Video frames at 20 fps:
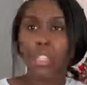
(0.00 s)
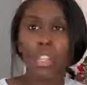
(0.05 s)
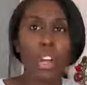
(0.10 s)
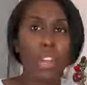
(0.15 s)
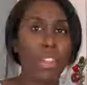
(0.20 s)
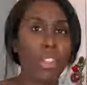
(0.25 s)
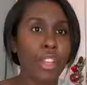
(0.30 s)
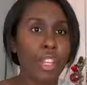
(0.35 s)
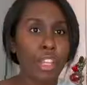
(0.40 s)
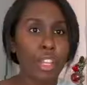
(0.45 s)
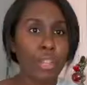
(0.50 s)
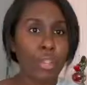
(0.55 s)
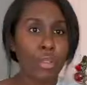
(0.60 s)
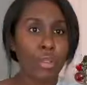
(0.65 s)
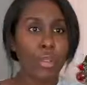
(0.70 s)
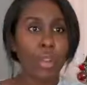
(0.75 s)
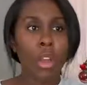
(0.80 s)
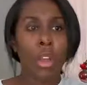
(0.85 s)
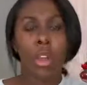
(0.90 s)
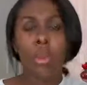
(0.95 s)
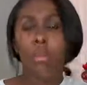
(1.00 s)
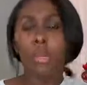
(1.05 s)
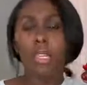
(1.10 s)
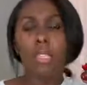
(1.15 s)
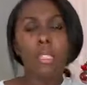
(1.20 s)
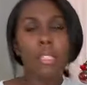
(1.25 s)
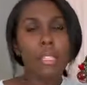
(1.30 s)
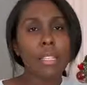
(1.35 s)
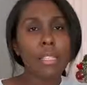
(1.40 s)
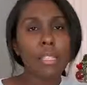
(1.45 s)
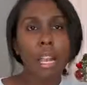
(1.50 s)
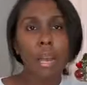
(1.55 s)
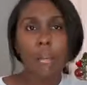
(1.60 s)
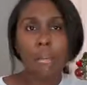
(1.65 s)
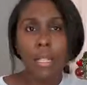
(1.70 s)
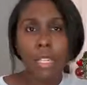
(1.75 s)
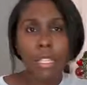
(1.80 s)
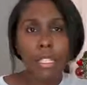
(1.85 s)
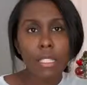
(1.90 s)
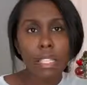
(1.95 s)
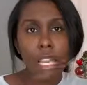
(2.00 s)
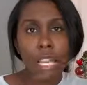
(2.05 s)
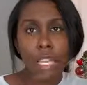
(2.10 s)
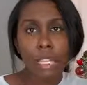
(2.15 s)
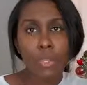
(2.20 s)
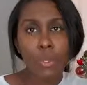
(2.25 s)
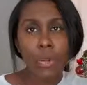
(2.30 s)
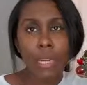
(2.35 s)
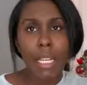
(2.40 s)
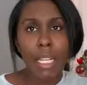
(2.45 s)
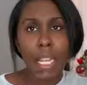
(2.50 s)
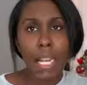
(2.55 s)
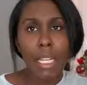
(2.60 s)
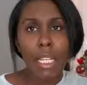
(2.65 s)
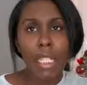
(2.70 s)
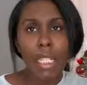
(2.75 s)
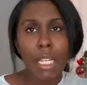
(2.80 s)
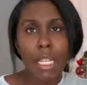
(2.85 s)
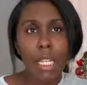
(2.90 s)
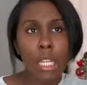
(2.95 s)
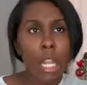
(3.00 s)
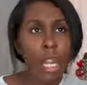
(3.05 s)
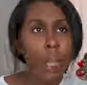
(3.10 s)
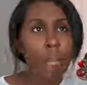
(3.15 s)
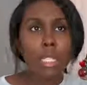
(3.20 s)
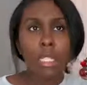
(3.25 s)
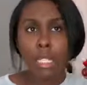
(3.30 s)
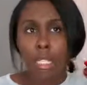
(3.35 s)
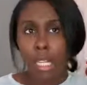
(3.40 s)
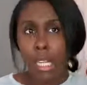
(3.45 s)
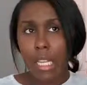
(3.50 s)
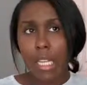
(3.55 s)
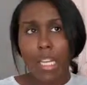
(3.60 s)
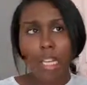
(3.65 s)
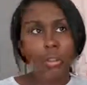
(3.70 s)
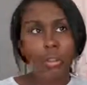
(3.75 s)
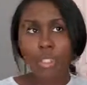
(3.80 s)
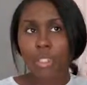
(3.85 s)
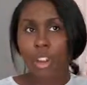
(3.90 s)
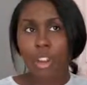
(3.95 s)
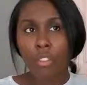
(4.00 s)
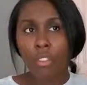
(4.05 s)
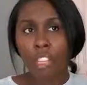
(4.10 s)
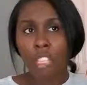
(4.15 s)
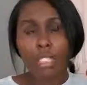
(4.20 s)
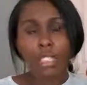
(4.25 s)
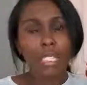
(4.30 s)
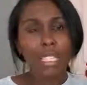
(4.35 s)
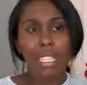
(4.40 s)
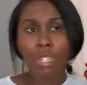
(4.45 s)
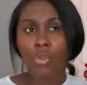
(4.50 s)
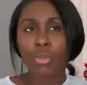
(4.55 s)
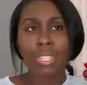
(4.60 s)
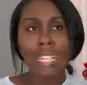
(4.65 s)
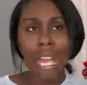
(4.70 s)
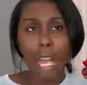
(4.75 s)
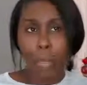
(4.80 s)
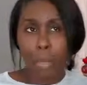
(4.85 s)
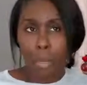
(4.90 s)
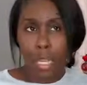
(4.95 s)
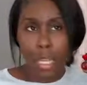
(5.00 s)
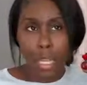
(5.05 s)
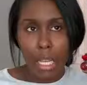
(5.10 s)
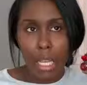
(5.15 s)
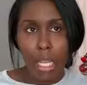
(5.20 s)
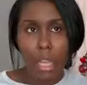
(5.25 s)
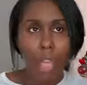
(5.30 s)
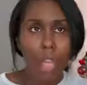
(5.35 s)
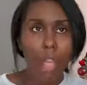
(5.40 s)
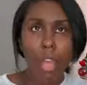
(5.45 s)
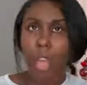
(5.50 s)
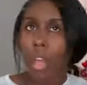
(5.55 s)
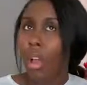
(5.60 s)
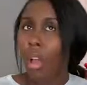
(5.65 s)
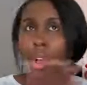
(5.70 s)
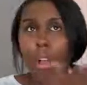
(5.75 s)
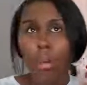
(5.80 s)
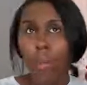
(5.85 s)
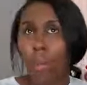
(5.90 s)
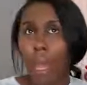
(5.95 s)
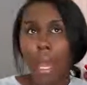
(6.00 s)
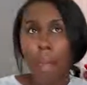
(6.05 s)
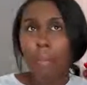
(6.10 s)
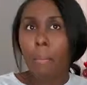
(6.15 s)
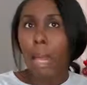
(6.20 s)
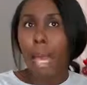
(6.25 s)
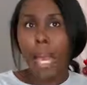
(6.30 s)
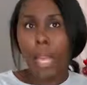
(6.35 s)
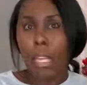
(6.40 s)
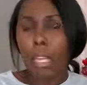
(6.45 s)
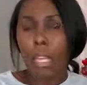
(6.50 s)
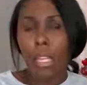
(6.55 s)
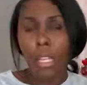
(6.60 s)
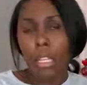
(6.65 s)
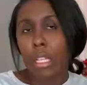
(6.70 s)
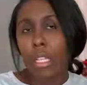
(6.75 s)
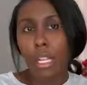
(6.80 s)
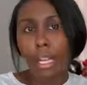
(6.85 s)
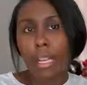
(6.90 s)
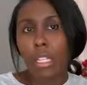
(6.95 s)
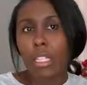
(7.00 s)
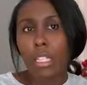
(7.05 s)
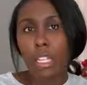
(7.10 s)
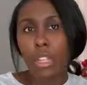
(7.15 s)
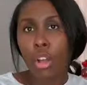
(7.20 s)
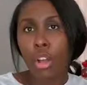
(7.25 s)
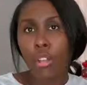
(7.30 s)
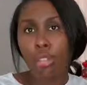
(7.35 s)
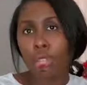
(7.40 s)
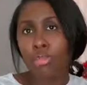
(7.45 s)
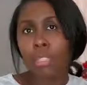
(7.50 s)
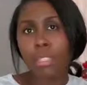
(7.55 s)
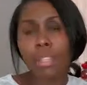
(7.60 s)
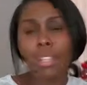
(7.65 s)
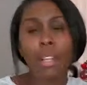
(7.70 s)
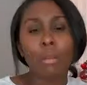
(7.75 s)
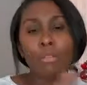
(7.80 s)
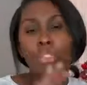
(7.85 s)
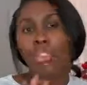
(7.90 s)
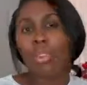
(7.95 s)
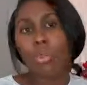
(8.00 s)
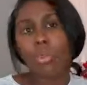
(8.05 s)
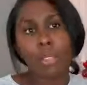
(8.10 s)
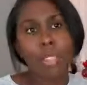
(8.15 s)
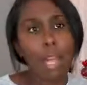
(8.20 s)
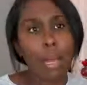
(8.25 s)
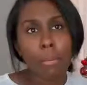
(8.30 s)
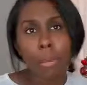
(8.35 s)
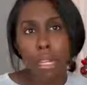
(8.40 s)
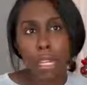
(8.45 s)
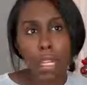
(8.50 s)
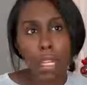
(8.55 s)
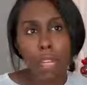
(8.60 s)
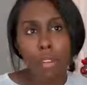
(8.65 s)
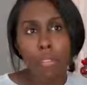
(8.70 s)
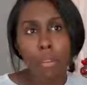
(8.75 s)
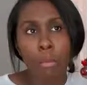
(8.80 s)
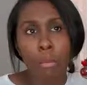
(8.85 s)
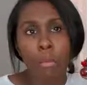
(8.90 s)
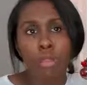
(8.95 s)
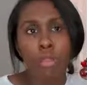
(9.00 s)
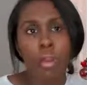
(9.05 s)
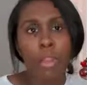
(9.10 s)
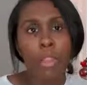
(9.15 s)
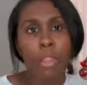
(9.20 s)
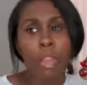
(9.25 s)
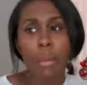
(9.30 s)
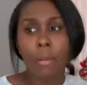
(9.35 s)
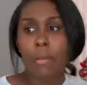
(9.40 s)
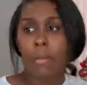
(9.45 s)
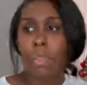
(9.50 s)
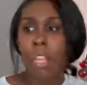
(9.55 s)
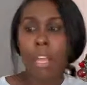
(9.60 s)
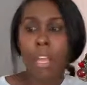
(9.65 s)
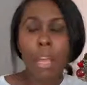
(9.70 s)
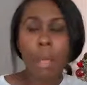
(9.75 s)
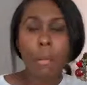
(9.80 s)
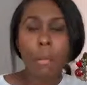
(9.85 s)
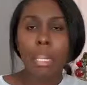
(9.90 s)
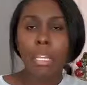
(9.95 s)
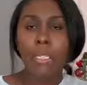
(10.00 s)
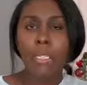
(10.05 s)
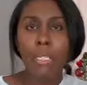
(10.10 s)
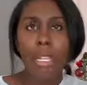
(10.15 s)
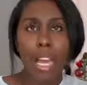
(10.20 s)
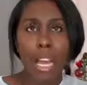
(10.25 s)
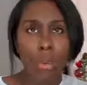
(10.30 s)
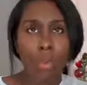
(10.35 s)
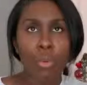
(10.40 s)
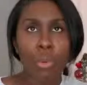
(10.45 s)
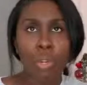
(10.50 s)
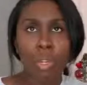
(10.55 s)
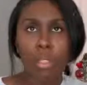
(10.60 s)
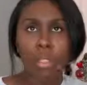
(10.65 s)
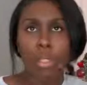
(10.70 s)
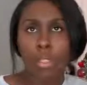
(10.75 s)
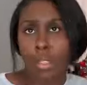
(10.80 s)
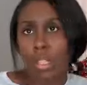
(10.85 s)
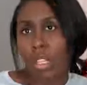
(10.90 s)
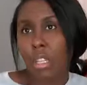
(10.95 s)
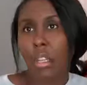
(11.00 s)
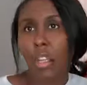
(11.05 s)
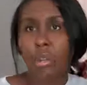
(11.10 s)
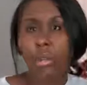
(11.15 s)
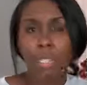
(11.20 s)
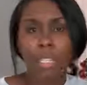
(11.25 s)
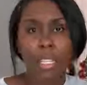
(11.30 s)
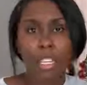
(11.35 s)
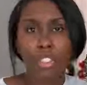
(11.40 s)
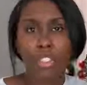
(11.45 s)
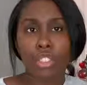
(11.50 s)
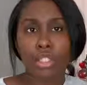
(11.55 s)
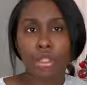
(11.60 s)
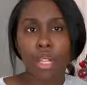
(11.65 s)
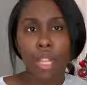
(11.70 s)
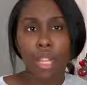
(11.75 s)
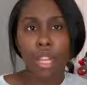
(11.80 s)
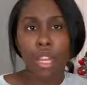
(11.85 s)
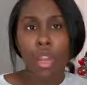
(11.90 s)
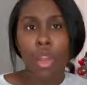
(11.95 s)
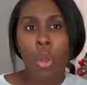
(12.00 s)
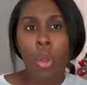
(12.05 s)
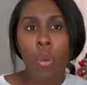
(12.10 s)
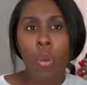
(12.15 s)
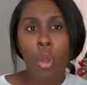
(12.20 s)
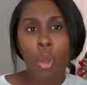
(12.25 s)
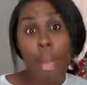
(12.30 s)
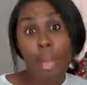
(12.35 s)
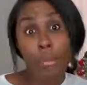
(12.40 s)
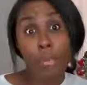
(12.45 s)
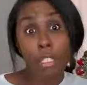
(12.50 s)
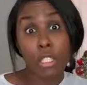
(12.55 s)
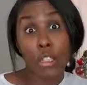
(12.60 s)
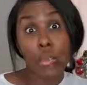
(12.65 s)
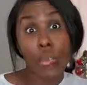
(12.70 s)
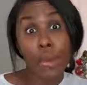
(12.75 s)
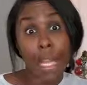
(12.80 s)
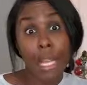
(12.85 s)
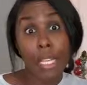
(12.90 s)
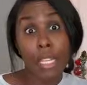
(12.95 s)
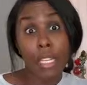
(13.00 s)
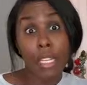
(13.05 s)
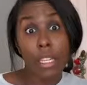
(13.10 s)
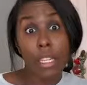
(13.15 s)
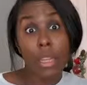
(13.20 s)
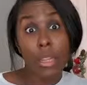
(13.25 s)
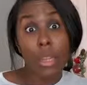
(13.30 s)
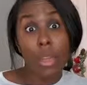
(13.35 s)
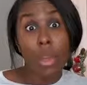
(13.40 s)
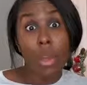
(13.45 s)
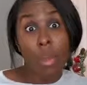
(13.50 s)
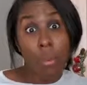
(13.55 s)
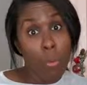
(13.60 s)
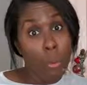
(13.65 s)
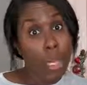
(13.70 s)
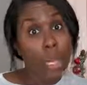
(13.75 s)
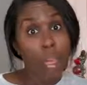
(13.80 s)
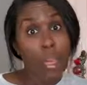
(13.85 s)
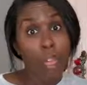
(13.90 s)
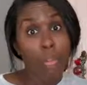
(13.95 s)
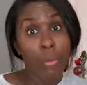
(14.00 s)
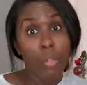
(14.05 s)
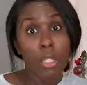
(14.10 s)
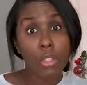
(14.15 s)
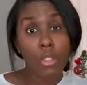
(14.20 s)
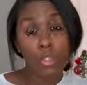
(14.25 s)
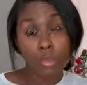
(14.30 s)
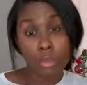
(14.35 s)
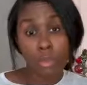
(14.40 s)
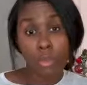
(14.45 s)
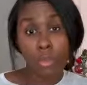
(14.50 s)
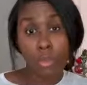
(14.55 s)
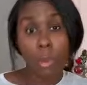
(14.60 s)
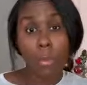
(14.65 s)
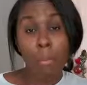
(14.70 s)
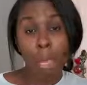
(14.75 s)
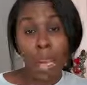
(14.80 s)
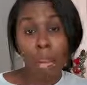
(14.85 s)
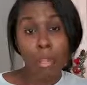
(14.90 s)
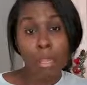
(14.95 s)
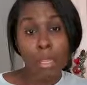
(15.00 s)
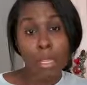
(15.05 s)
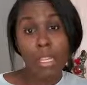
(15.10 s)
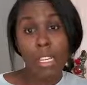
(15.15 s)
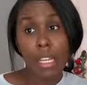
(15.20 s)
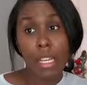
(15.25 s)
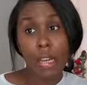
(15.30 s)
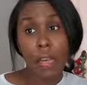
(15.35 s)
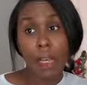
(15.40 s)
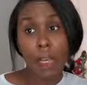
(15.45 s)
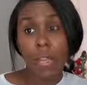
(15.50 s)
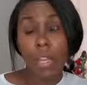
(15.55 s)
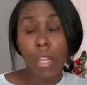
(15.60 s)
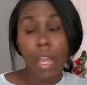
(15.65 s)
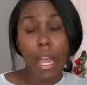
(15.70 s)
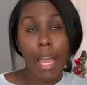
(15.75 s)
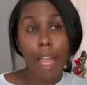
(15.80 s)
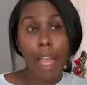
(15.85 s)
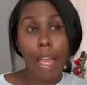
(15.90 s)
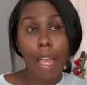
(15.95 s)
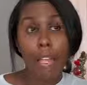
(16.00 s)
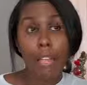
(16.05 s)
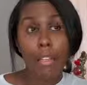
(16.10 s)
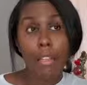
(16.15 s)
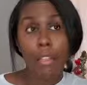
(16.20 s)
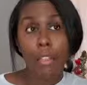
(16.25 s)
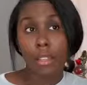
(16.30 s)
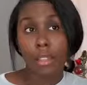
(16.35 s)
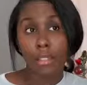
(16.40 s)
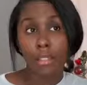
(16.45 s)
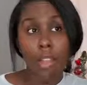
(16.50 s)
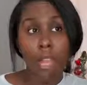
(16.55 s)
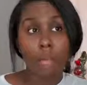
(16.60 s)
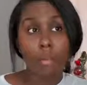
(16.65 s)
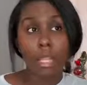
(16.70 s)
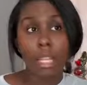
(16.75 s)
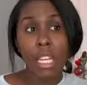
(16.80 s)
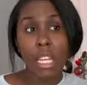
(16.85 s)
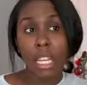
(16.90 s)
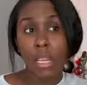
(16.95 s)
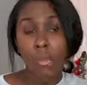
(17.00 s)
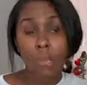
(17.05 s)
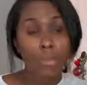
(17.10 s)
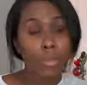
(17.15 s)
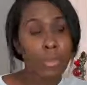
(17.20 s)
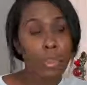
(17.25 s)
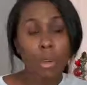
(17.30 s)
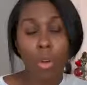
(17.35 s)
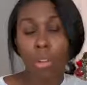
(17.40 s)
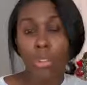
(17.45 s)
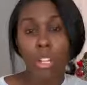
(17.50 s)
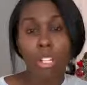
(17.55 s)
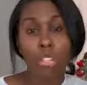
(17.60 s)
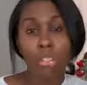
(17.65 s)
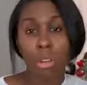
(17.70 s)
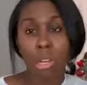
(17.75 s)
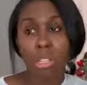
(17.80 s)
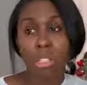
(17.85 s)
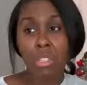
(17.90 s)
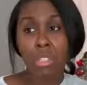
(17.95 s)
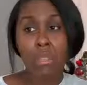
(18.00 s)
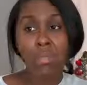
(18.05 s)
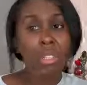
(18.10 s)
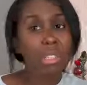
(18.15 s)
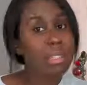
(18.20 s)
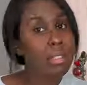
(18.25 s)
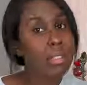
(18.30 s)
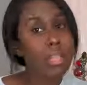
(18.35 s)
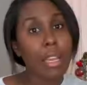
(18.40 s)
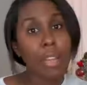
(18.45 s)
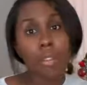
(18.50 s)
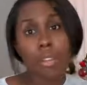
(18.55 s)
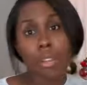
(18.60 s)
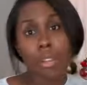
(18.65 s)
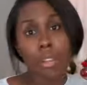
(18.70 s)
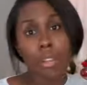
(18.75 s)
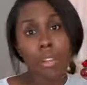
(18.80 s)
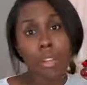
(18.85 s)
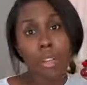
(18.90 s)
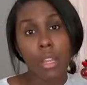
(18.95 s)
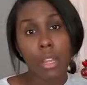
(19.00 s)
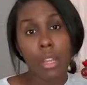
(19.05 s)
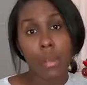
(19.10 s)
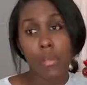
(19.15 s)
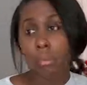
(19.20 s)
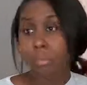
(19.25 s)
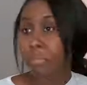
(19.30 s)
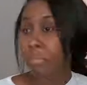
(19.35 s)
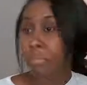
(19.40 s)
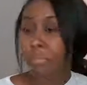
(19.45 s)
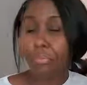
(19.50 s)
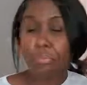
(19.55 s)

is nothing new. We see this happening today in 2018, but see, it was obvious this was happening way back in the 1800s, and I'm sure it was happening even before then, because that was, you know, essentially what had persuaded Wickham to marry Lydia, and the family, all they're trying to do is save their good name.